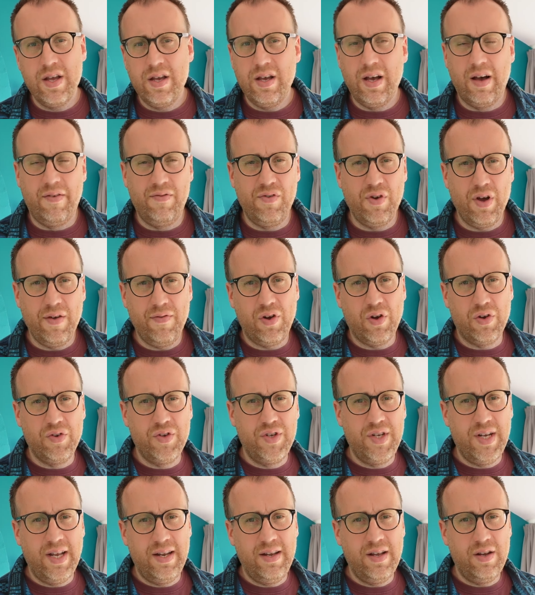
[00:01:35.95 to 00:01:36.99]
I've not even gone
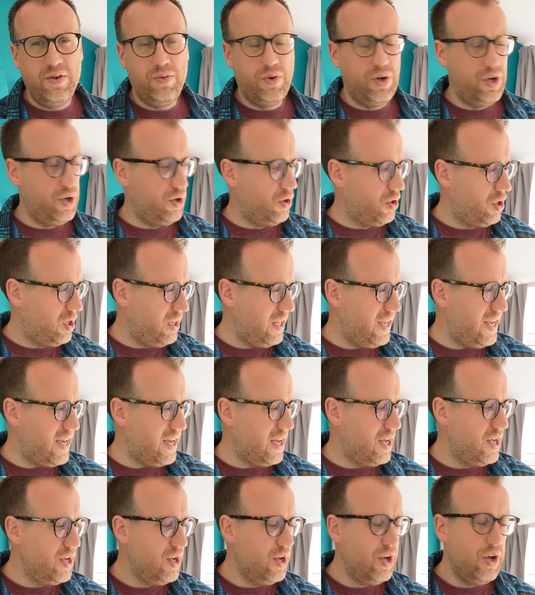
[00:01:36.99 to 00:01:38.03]
tinted, we're going to go clear
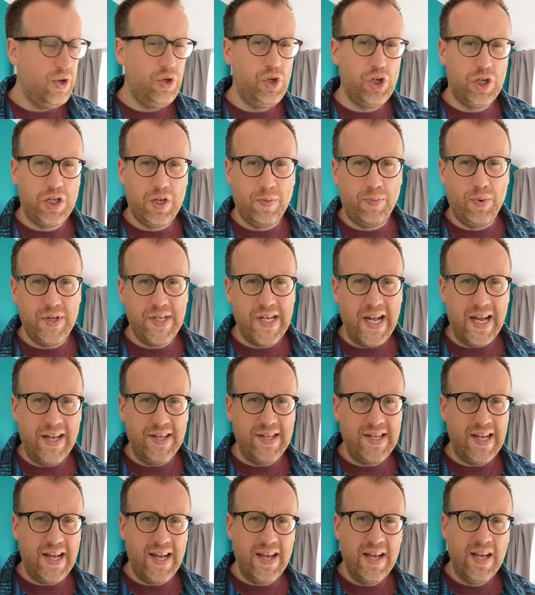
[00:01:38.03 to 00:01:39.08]
just to protect
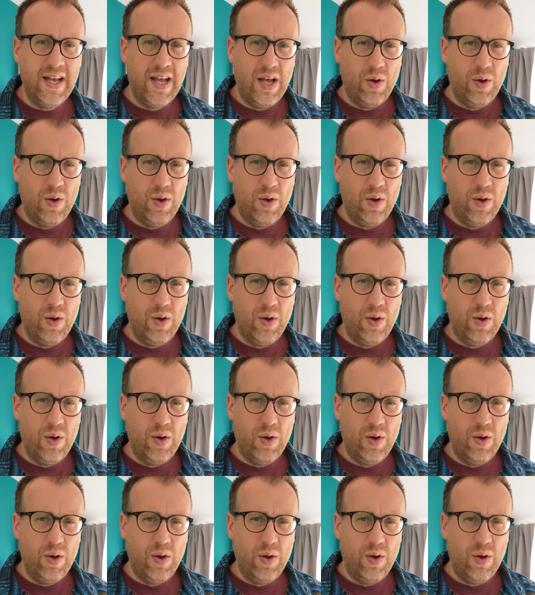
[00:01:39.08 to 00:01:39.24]
it.